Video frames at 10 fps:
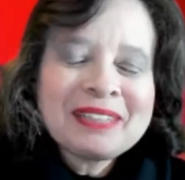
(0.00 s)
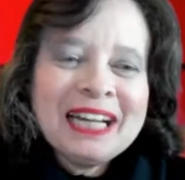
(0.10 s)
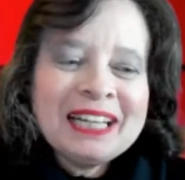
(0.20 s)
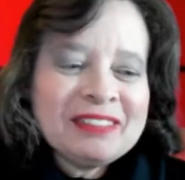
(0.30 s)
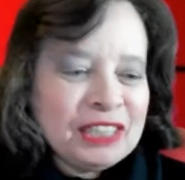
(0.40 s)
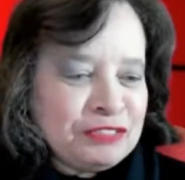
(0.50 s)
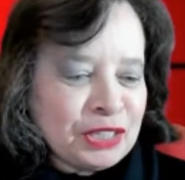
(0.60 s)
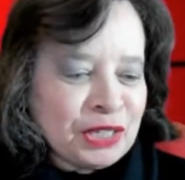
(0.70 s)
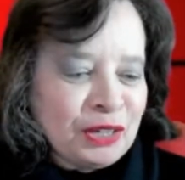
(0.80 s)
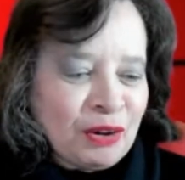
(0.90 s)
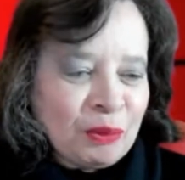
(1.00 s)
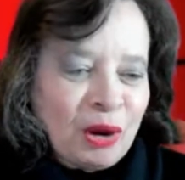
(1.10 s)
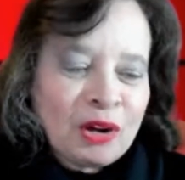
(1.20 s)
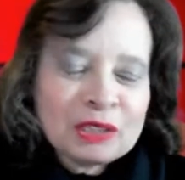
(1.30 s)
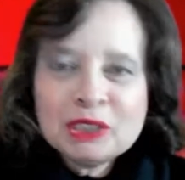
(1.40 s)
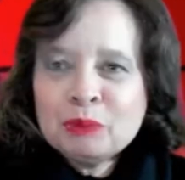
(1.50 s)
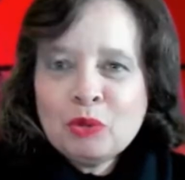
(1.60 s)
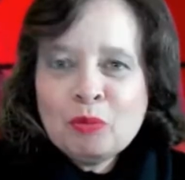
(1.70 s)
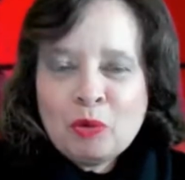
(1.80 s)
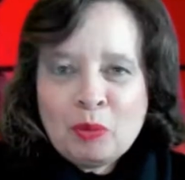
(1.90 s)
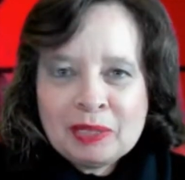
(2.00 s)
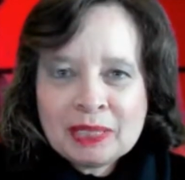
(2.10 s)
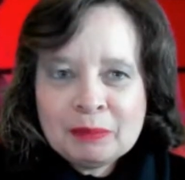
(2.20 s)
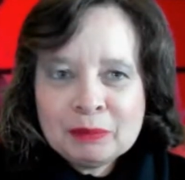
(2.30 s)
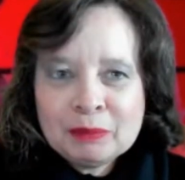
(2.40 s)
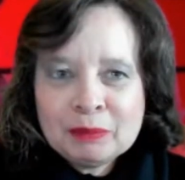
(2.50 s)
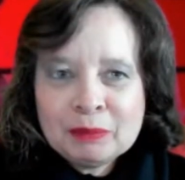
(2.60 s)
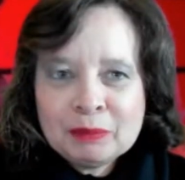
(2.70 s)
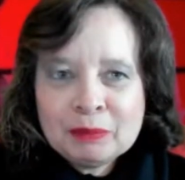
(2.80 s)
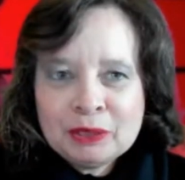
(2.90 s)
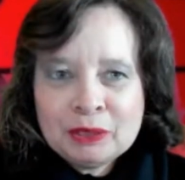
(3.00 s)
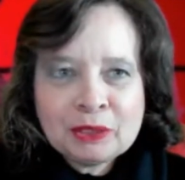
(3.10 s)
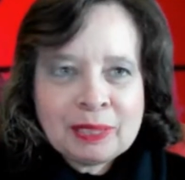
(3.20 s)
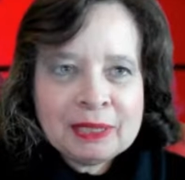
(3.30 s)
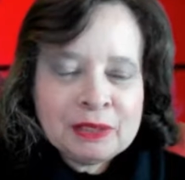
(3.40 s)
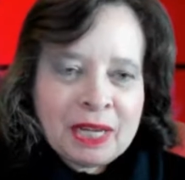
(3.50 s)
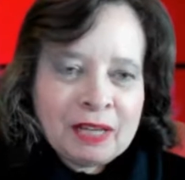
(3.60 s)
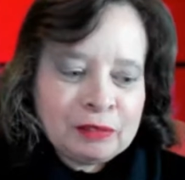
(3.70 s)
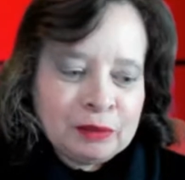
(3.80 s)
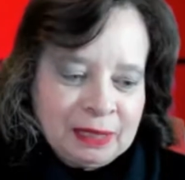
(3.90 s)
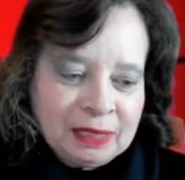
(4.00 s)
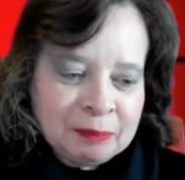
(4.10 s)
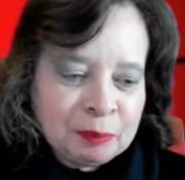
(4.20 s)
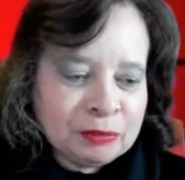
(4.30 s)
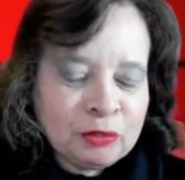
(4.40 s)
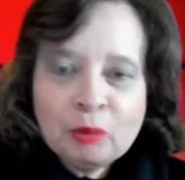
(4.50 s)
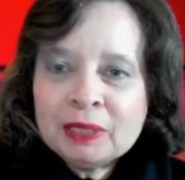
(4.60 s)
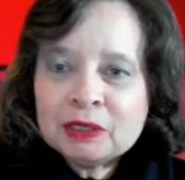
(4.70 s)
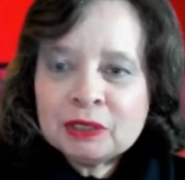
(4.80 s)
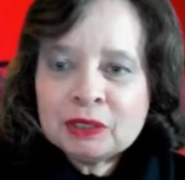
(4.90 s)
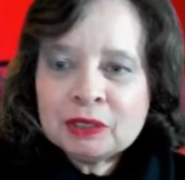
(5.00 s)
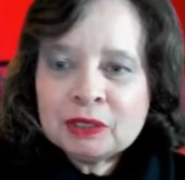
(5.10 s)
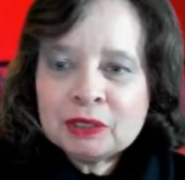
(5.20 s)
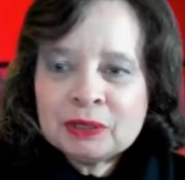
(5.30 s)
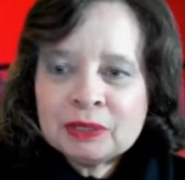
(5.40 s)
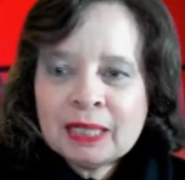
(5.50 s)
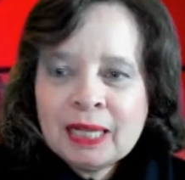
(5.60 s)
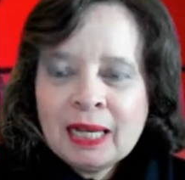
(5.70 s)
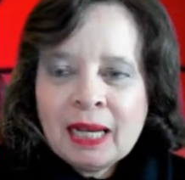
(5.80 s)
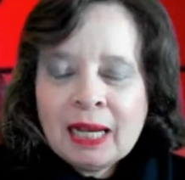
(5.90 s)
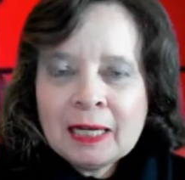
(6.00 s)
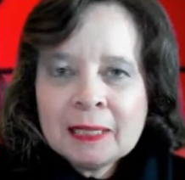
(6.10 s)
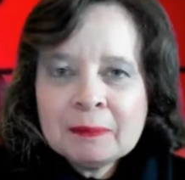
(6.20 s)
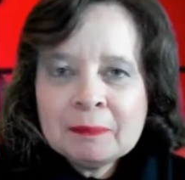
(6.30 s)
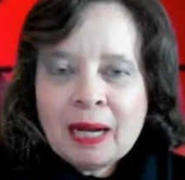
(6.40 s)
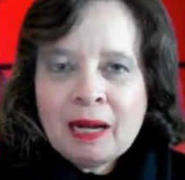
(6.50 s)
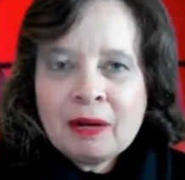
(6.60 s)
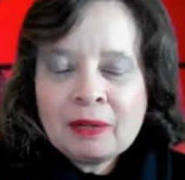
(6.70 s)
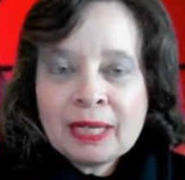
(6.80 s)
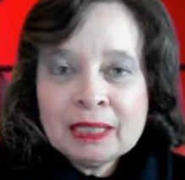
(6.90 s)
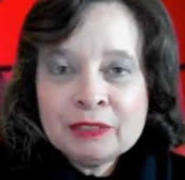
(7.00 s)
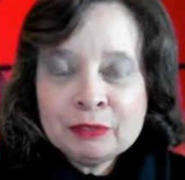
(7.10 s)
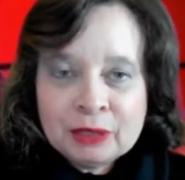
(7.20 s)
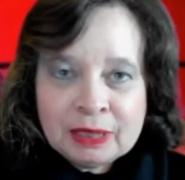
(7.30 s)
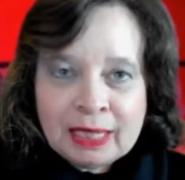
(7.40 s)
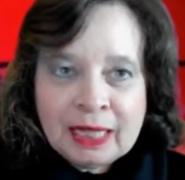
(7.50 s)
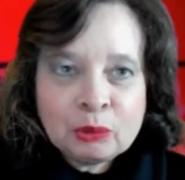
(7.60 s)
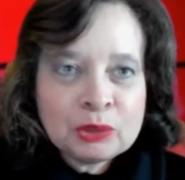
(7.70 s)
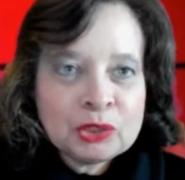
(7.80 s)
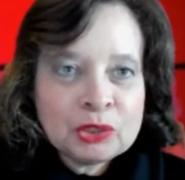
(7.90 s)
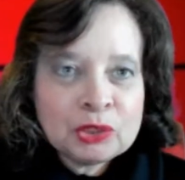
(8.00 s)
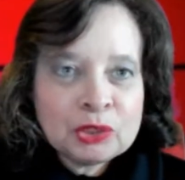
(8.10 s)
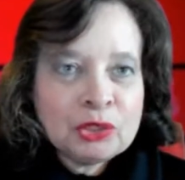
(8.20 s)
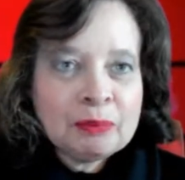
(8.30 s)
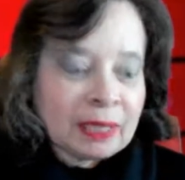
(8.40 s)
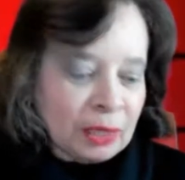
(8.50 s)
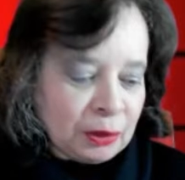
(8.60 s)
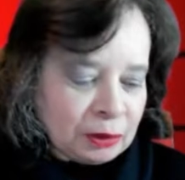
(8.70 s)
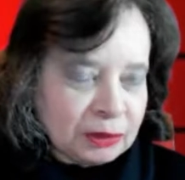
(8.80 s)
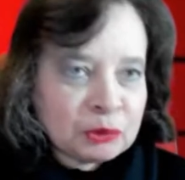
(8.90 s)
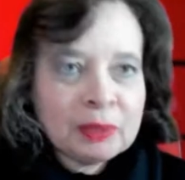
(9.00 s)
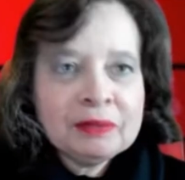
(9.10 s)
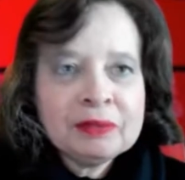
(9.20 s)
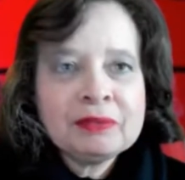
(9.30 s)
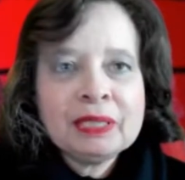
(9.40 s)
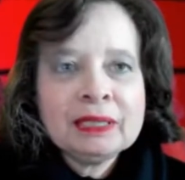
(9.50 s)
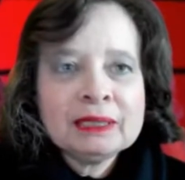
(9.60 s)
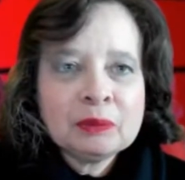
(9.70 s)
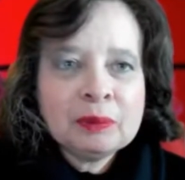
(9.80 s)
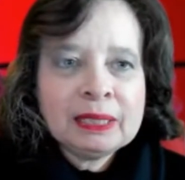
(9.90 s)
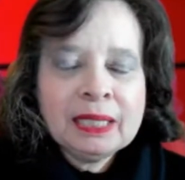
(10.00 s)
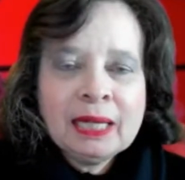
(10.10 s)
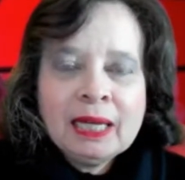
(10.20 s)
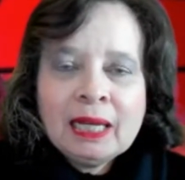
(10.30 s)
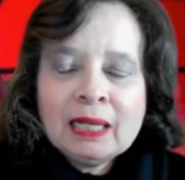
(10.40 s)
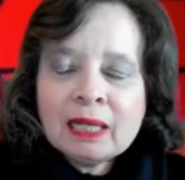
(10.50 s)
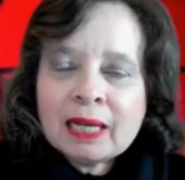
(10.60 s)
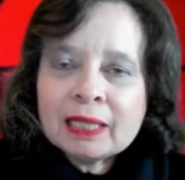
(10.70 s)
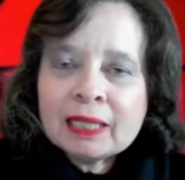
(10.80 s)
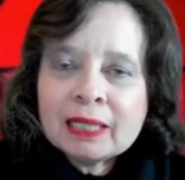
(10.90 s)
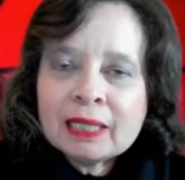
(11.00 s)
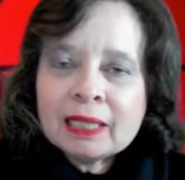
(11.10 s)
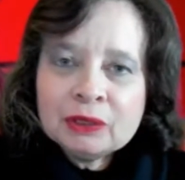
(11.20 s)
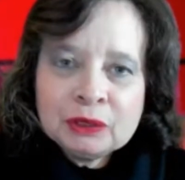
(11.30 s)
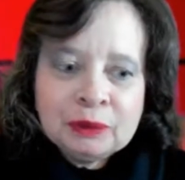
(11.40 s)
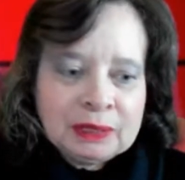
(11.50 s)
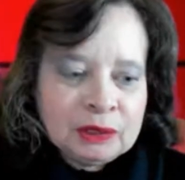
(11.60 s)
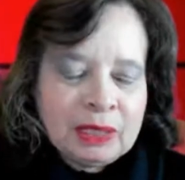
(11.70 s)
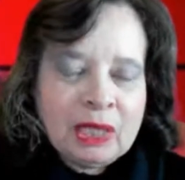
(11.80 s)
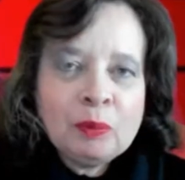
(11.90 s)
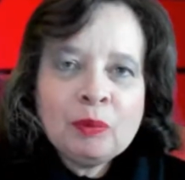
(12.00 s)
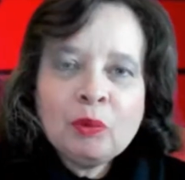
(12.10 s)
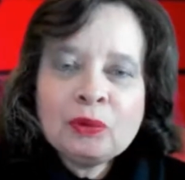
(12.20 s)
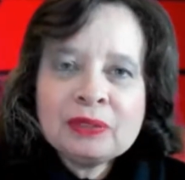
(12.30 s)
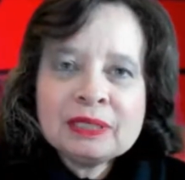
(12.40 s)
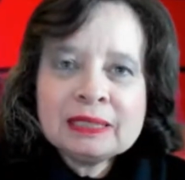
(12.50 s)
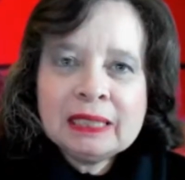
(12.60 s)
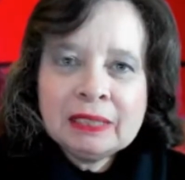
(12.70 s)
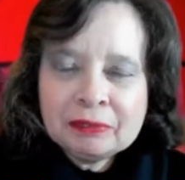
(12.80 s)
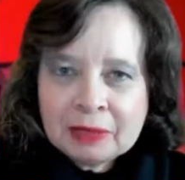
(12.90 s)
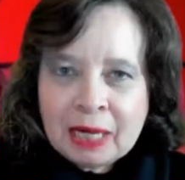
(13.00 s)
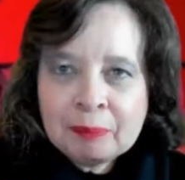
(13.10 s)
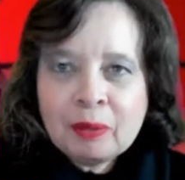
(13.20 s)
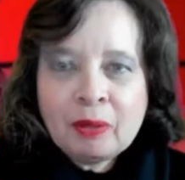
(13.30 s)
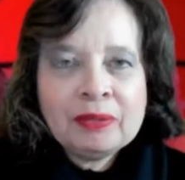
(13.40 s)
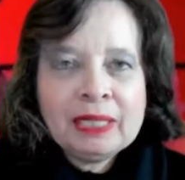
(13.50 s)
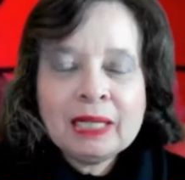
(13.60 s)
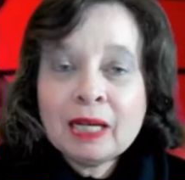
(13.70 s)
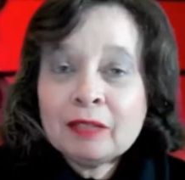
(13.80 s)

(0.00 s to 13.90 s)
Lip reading: Then a very hearty, warm welcome to you. It's great to have you here. But before we introduce our guest for today and also my co-host, one of the things that we like to do is to help authors level up on their